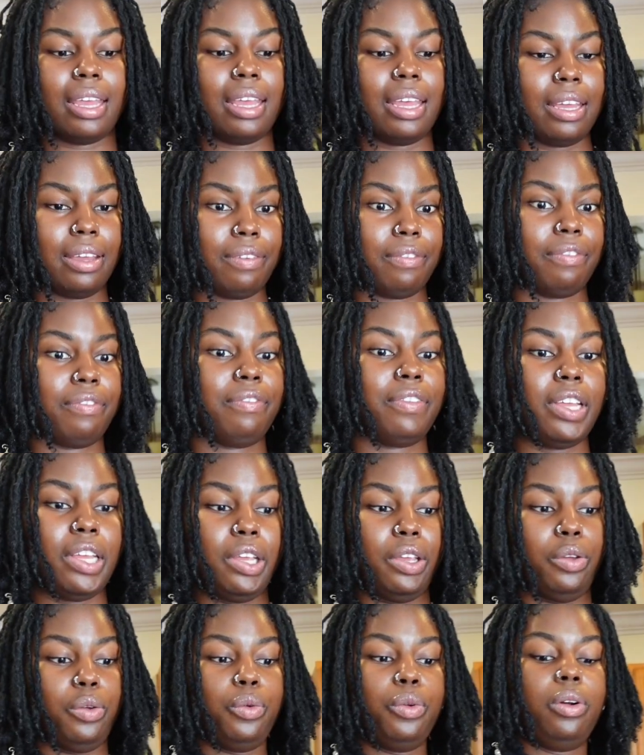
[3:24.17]
if
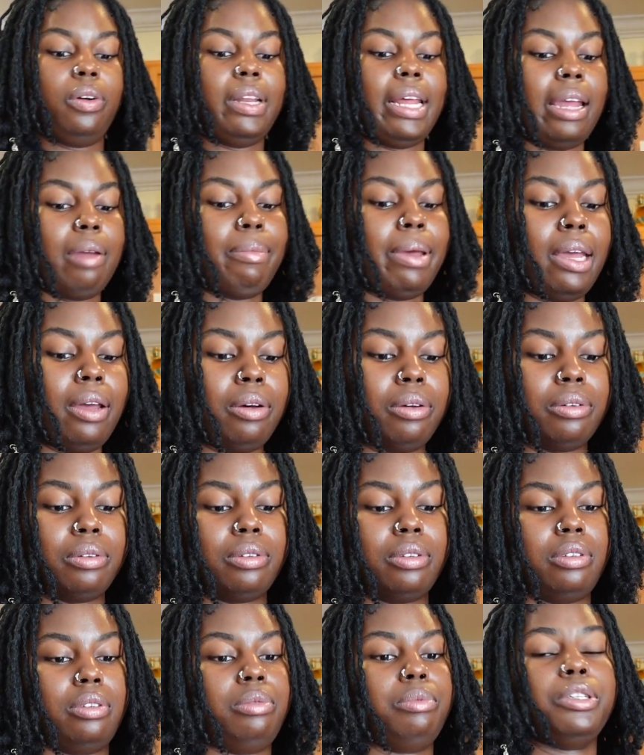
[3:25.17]
you don't like
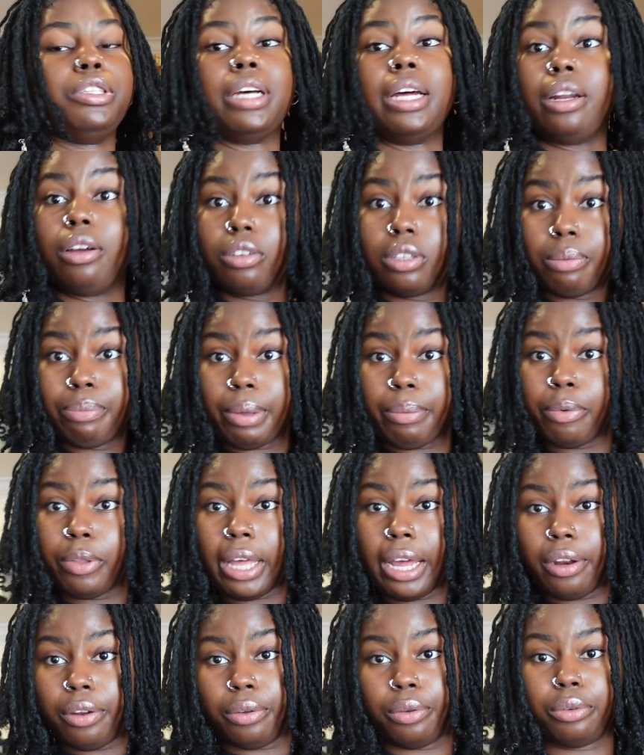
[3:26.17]
mangoes, which I know some people
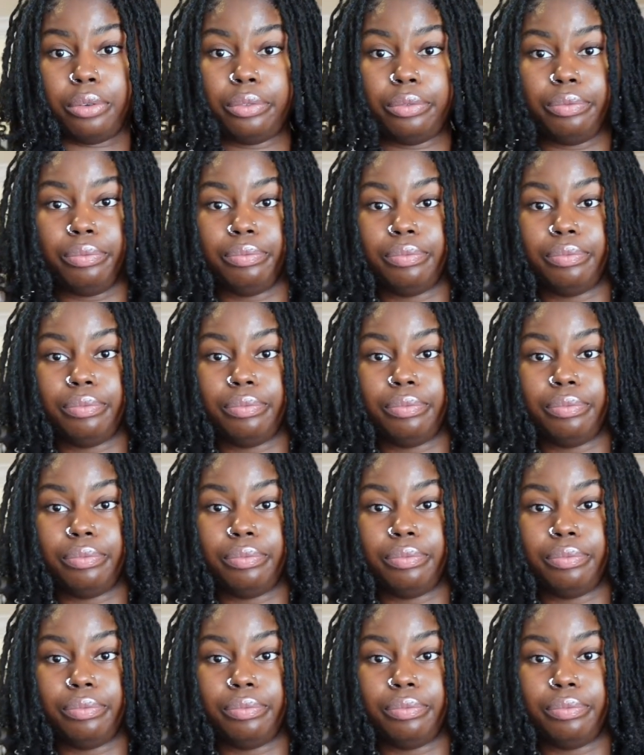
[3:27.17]
that do,